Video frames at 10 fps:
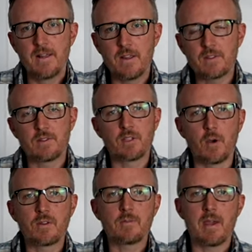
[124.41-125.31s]
this is
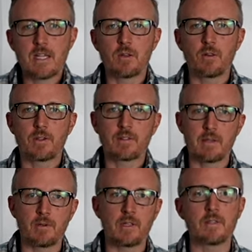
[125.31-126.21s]
going to make you look
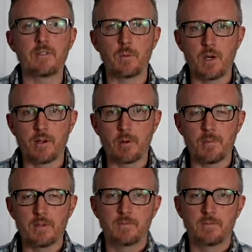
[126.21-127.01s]
slimmer than if you wear it open.